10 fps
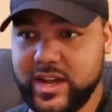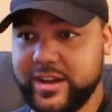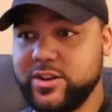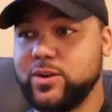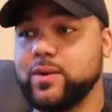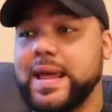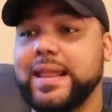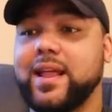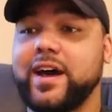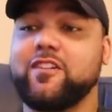I know a
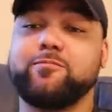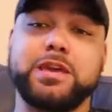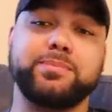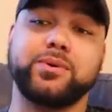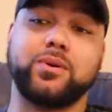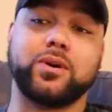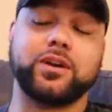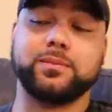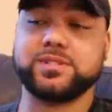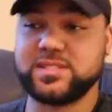lot of people are
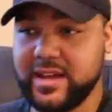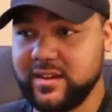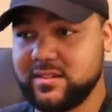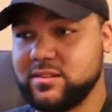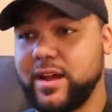upset.